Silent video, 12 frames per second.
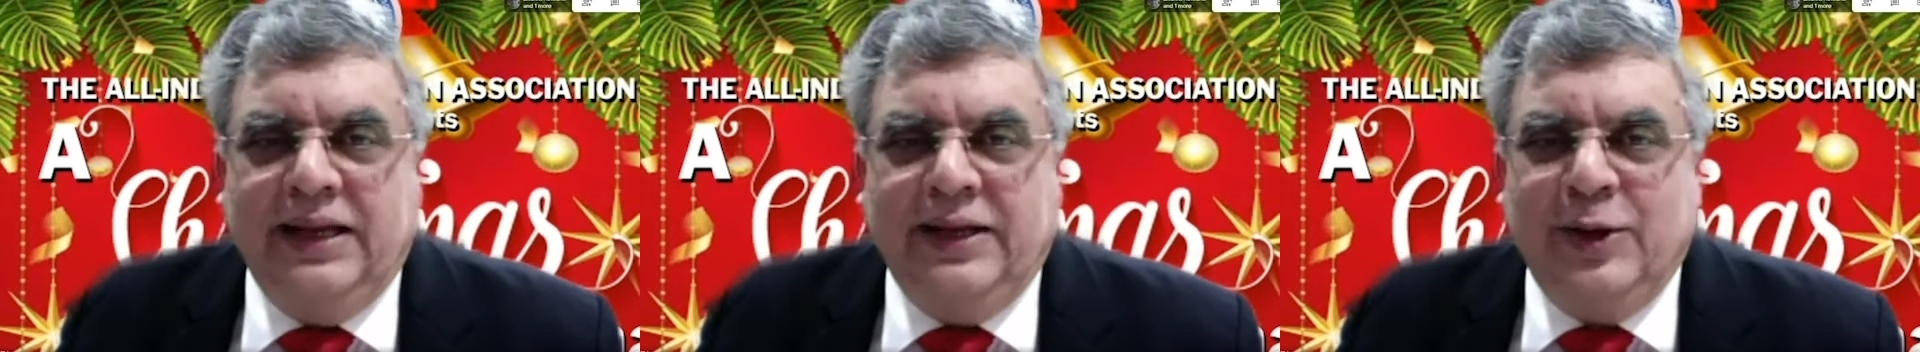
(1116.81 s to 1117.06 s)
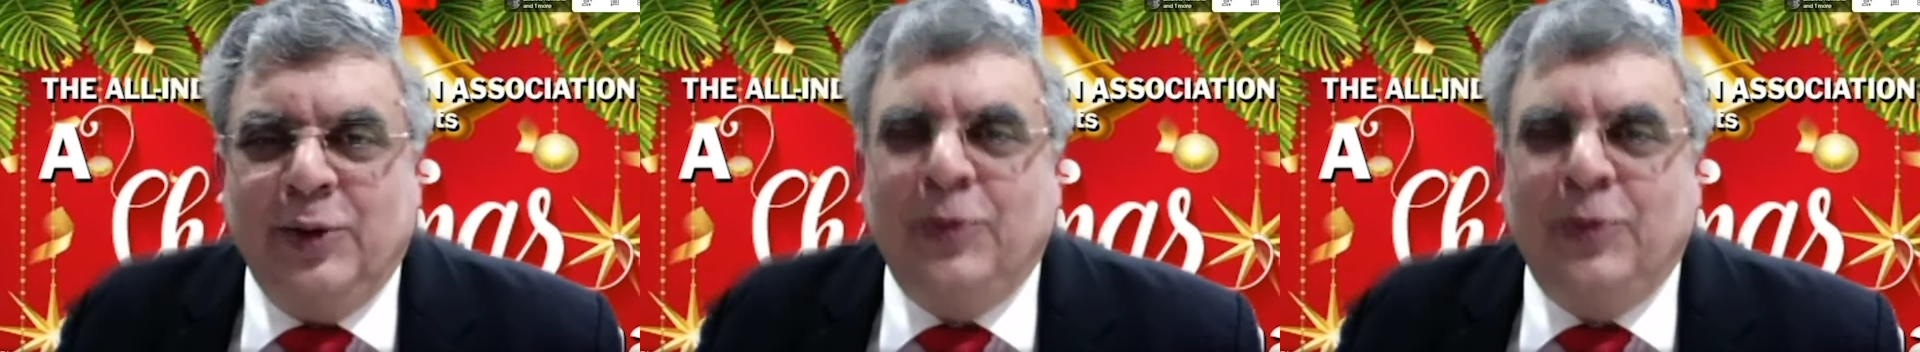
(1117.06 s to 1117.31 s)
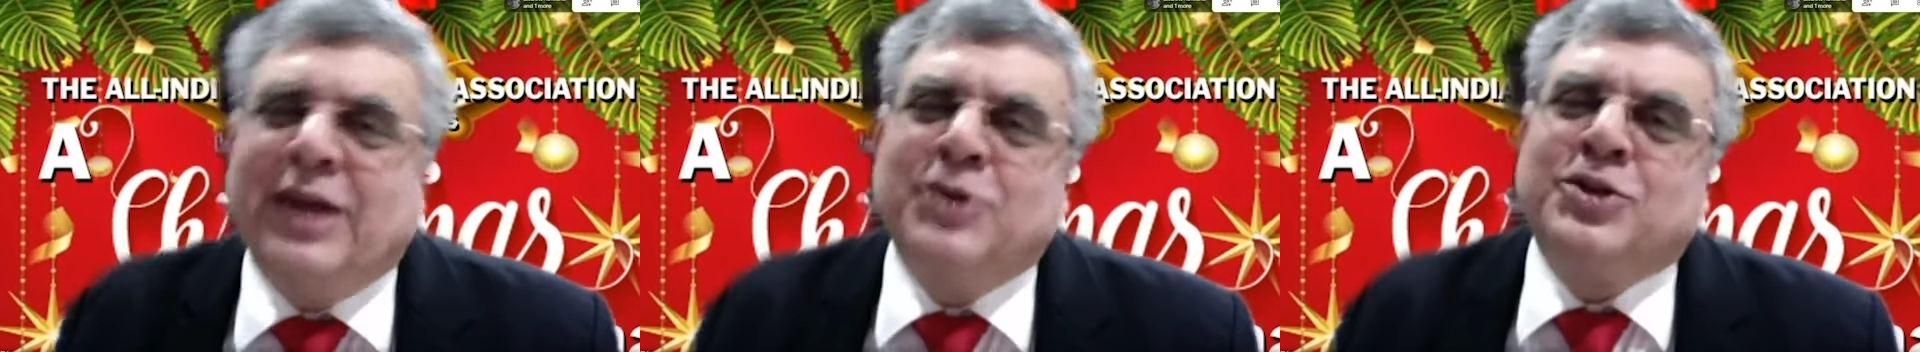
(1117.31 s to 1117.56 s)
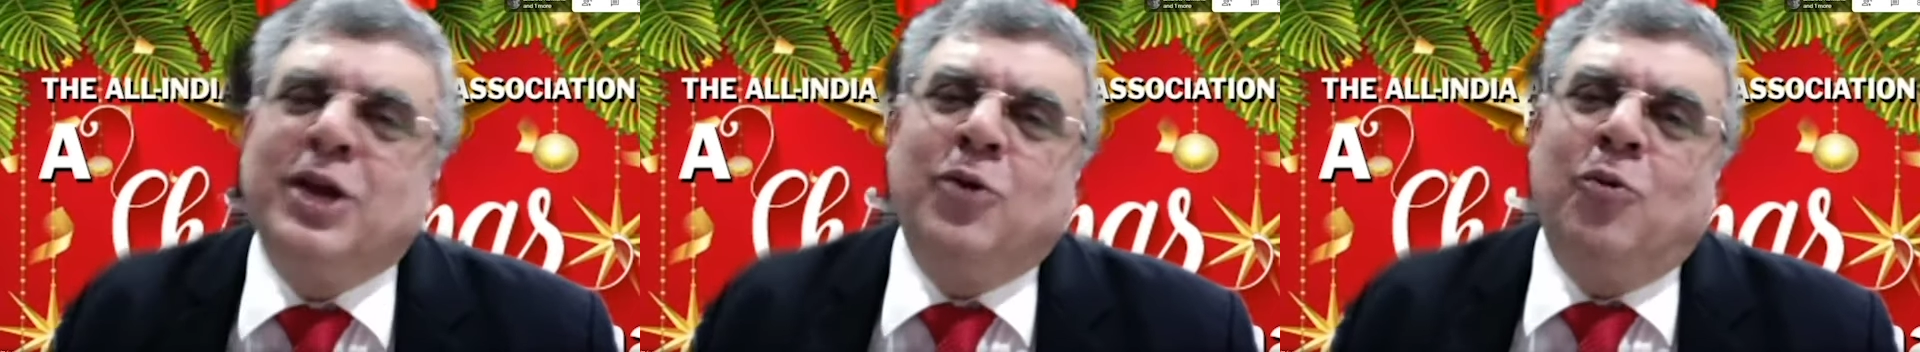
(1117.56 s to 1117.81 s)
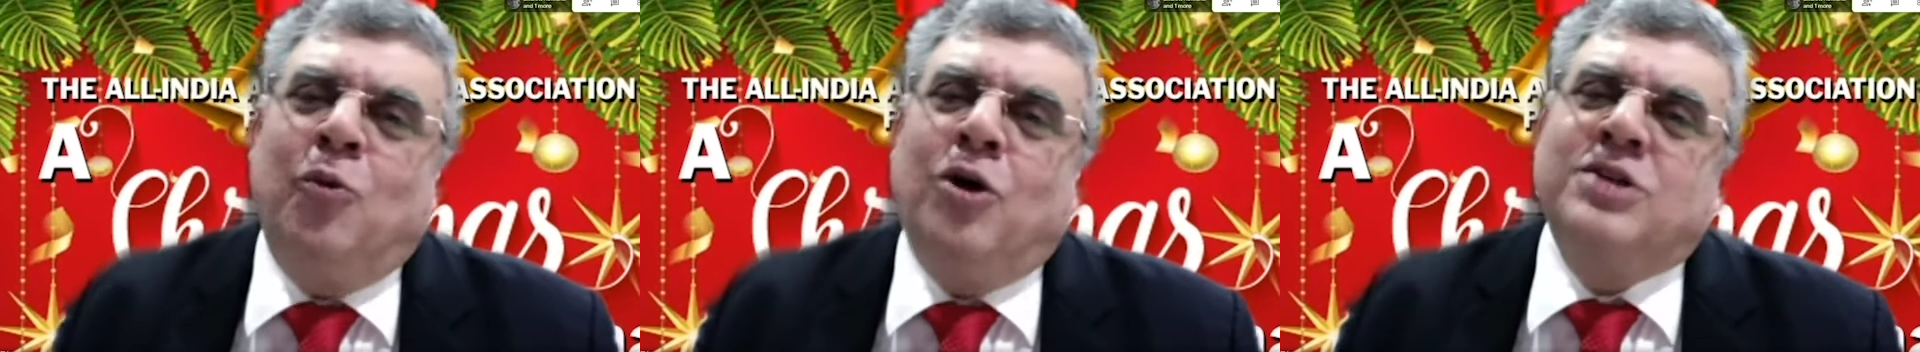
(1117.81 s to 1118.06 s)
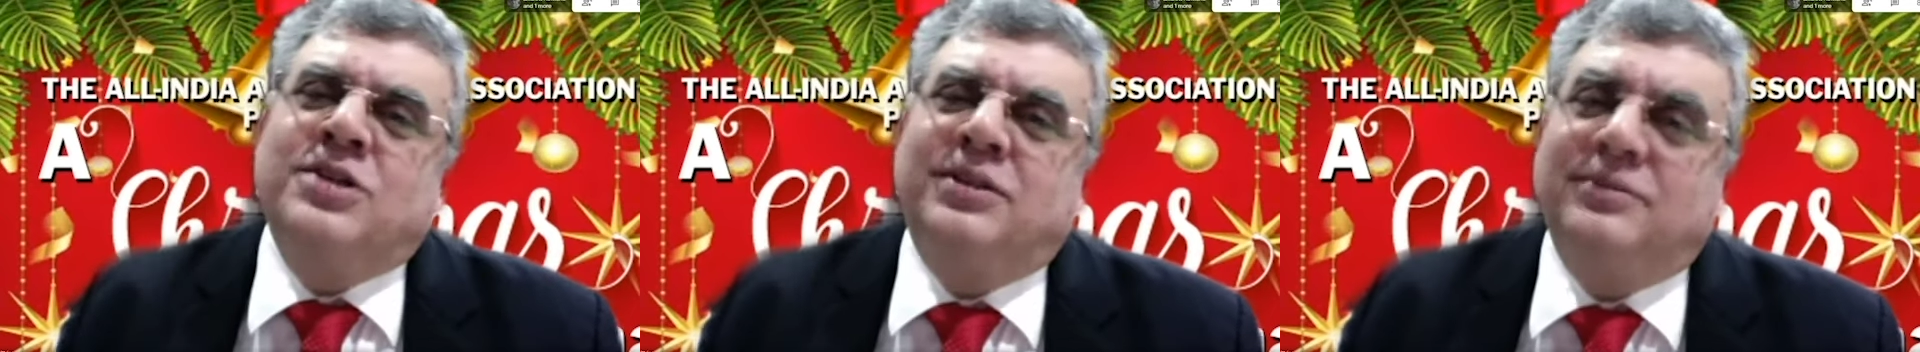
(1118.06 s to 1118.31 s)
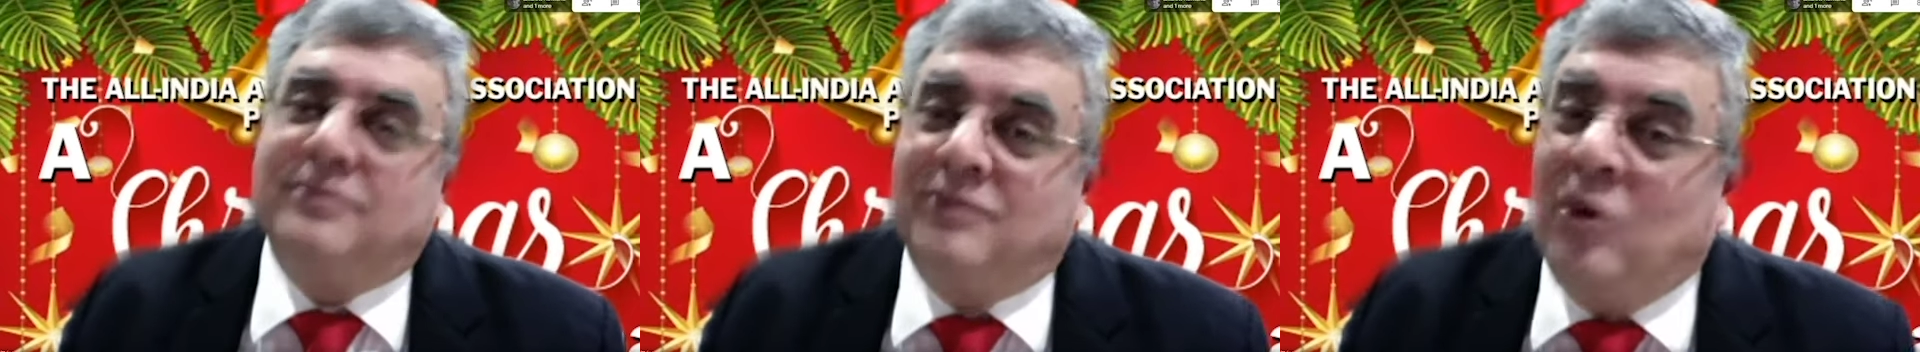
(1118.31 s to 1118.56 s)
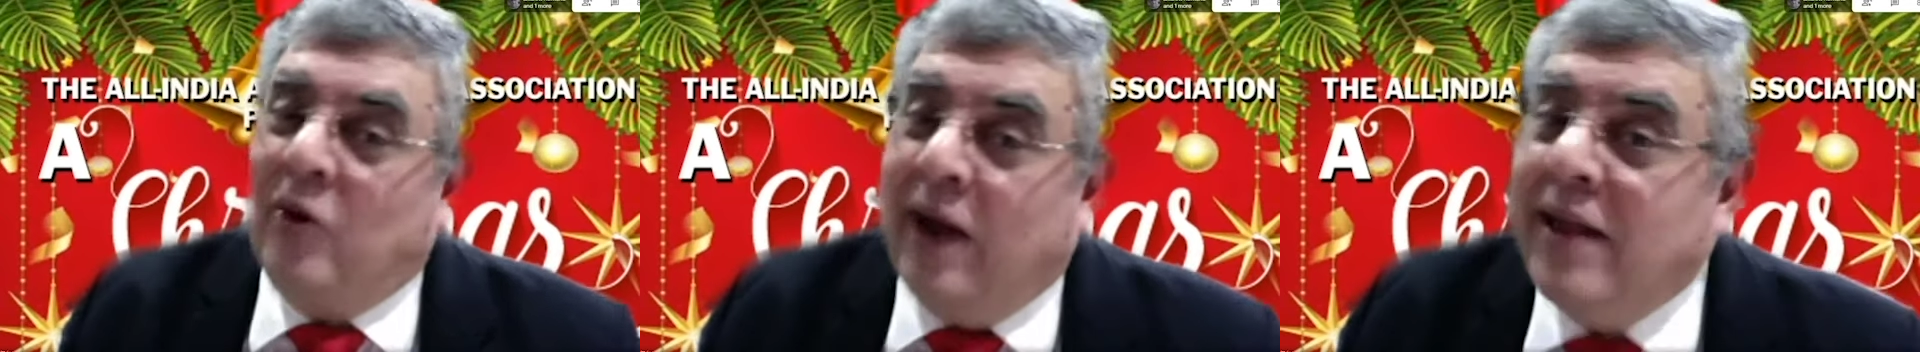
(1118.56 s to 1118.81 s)
We can drink water or
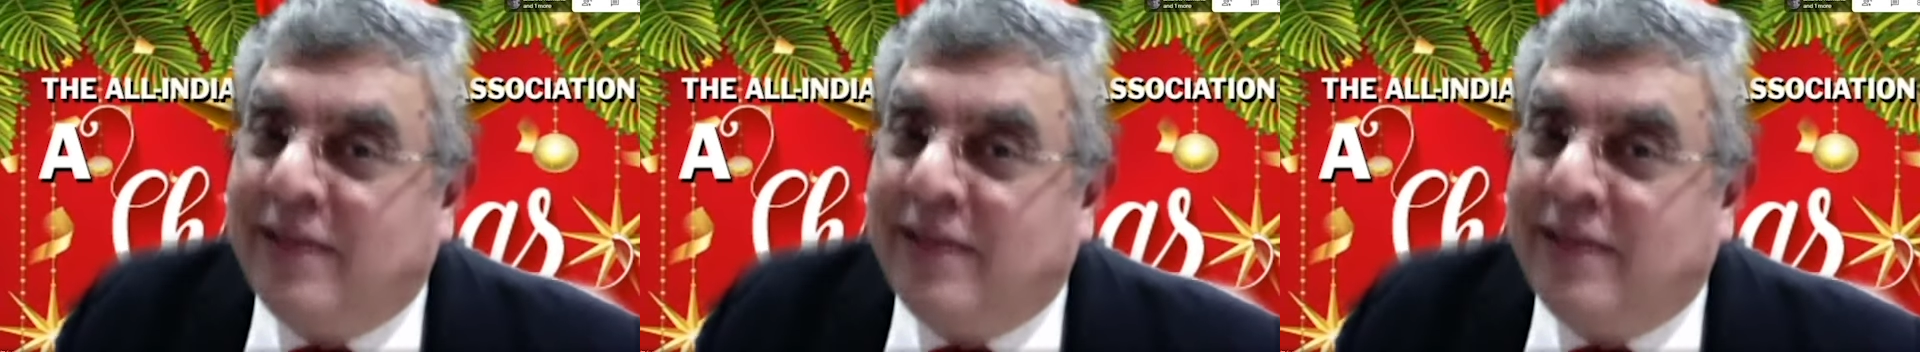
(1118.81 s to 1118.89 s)
anything